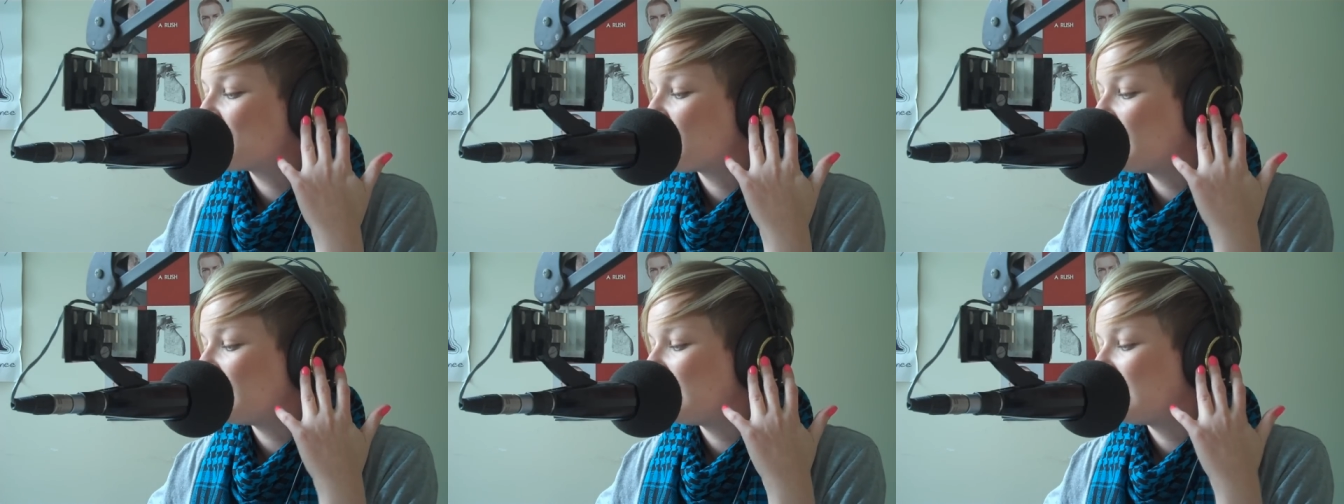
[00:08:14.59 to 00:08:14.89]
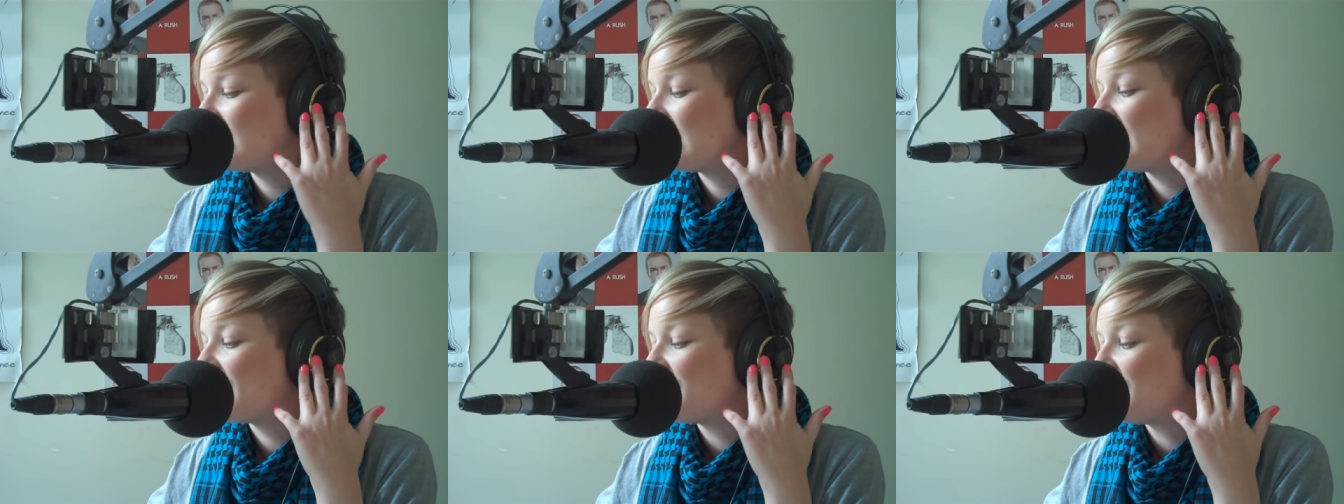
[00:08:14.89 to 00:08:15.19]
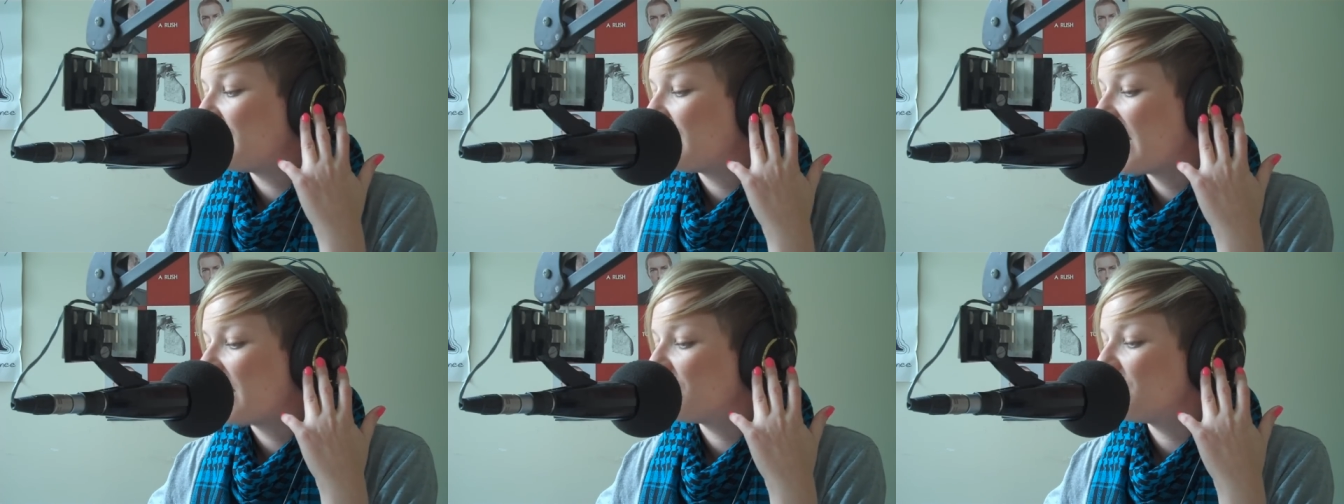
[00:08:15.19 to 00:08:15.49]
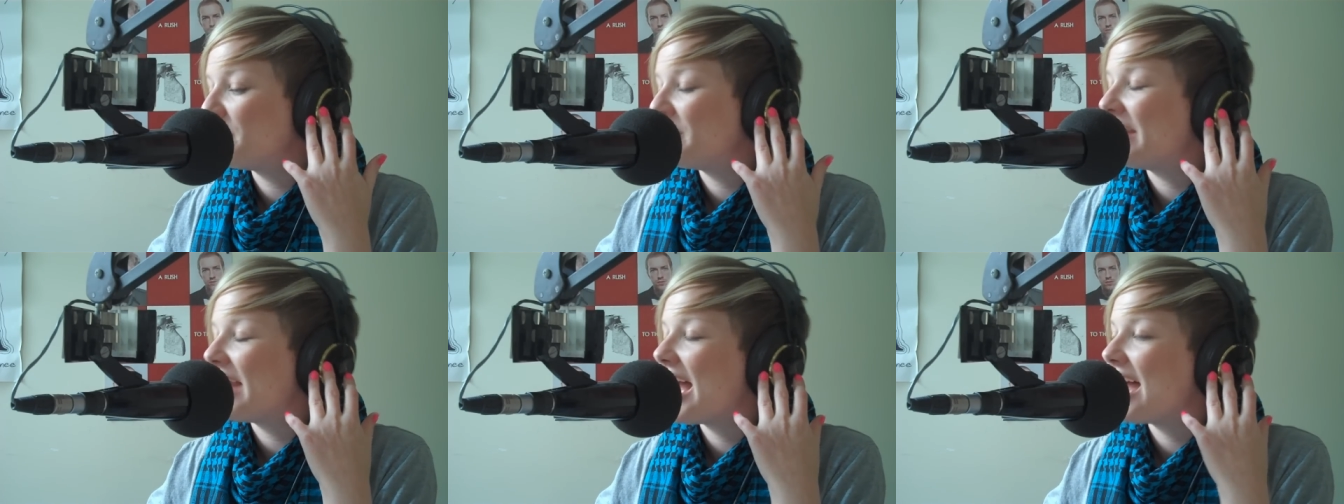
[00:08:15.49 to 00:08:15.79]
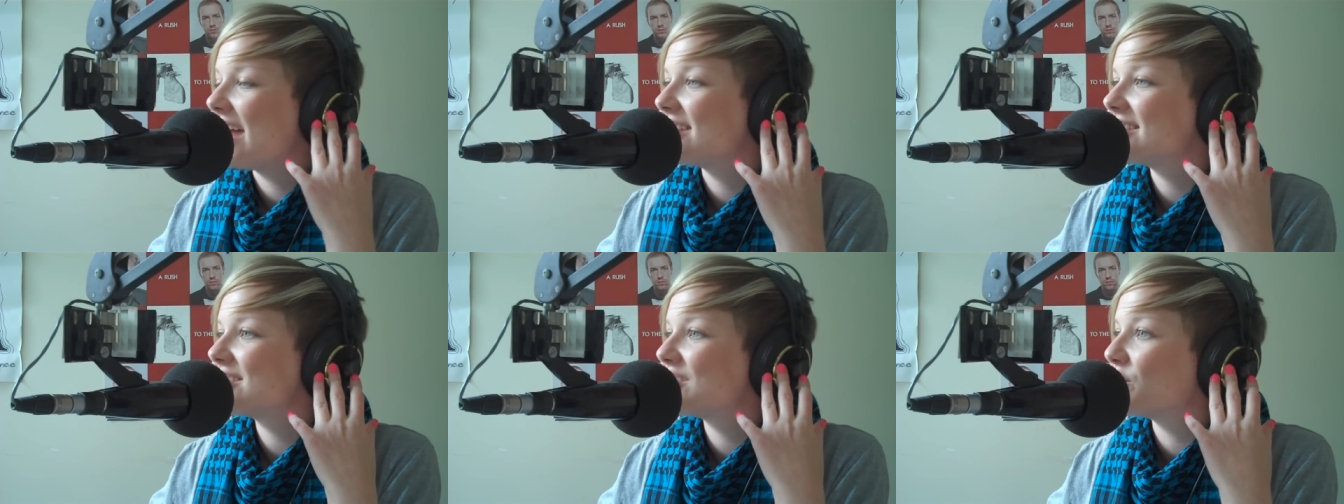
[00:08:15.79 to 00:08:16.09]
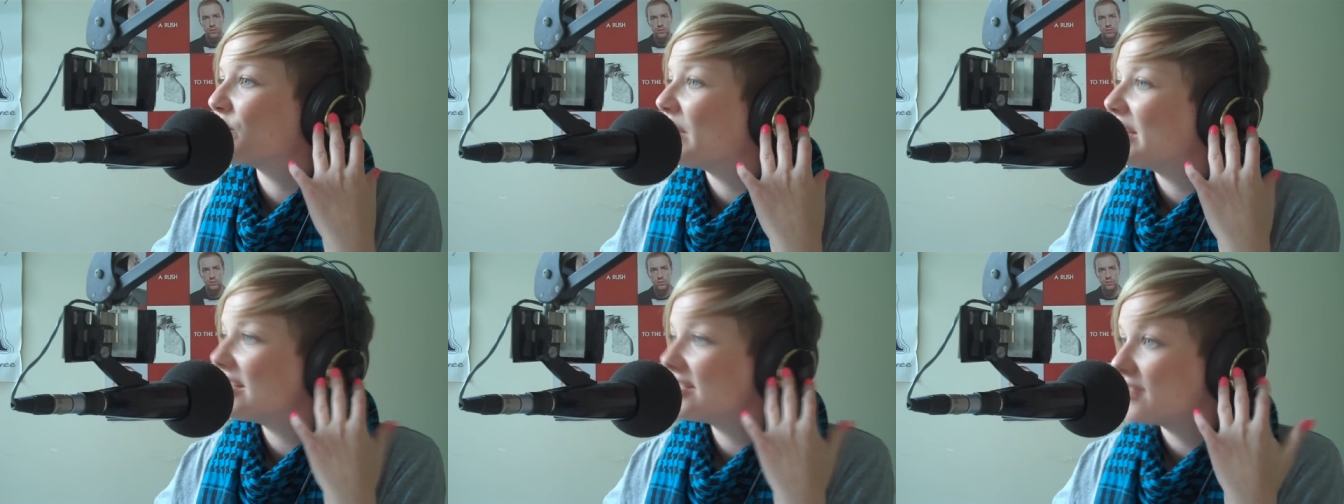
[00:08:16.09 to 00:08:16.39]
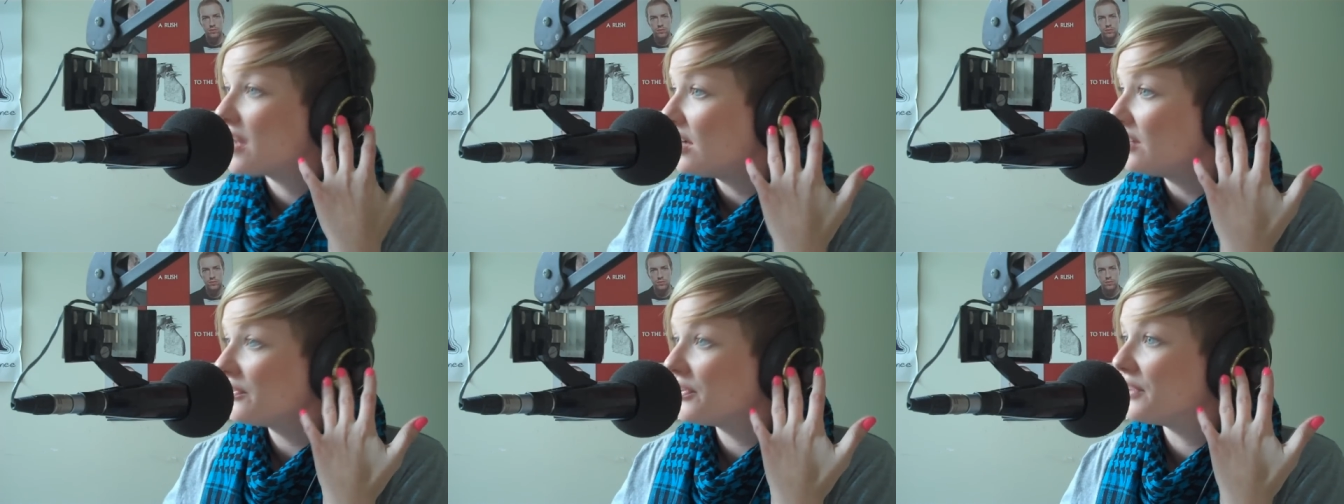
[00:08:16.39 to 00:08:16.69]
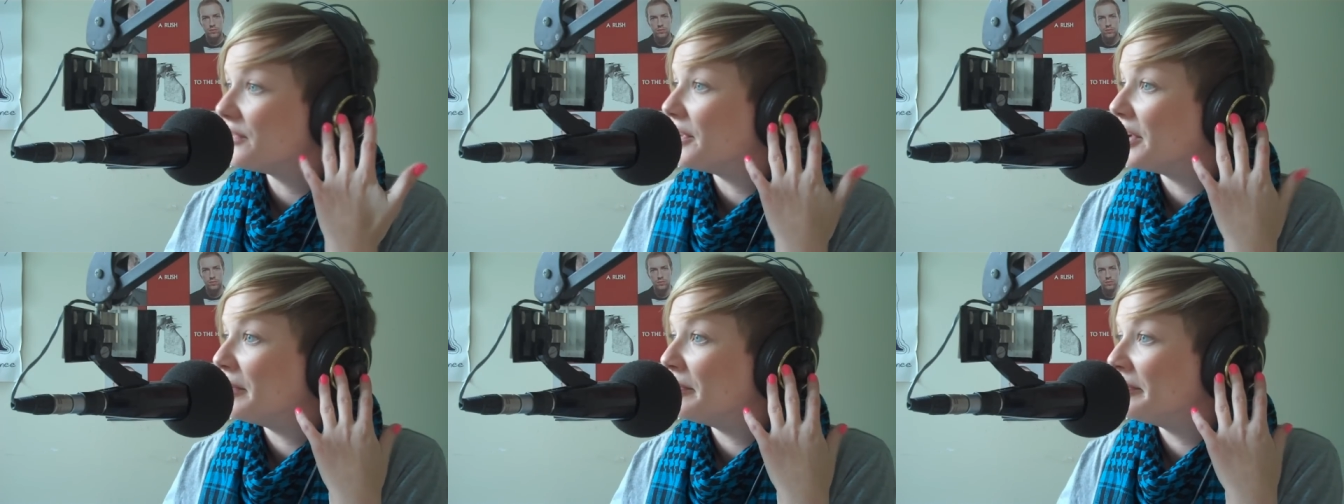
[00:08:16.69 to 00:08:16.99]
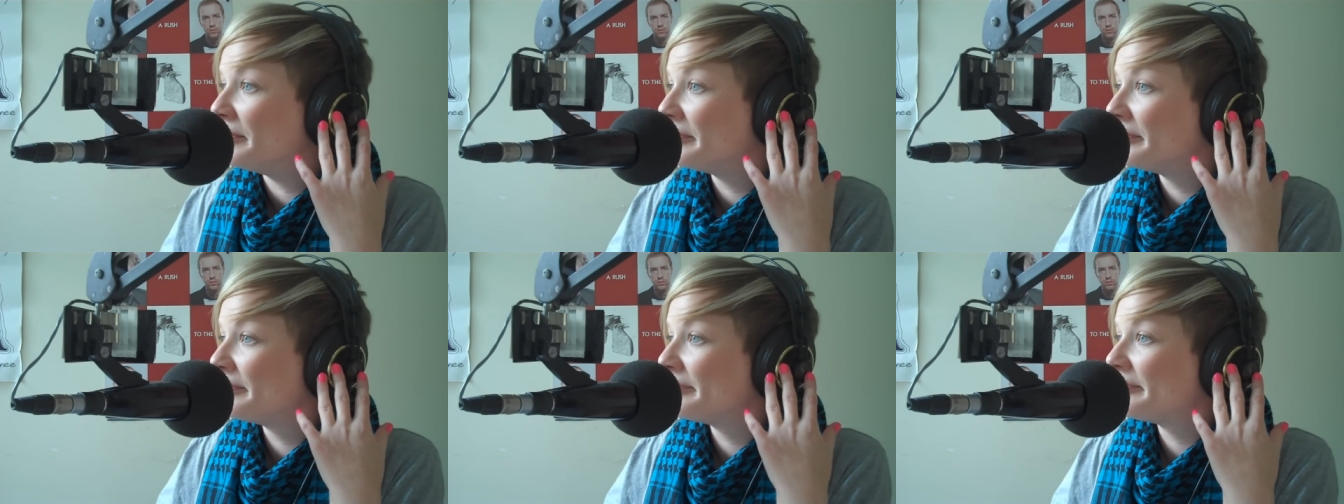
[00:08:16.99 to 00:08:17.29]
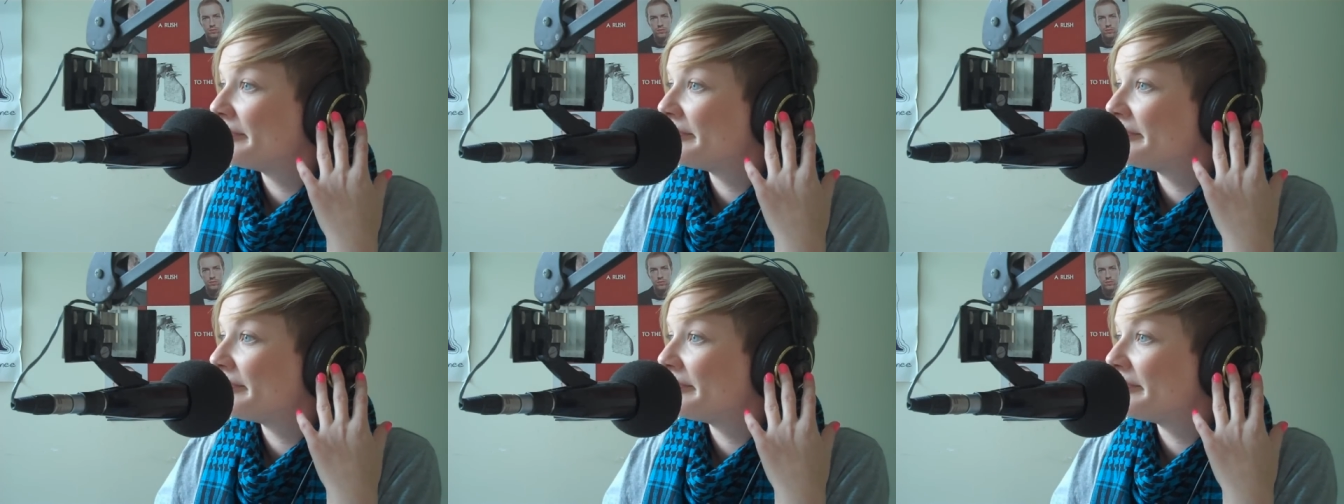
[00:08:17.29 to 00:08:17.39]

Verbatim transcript: was wondering if you've ever been asked to write a song for film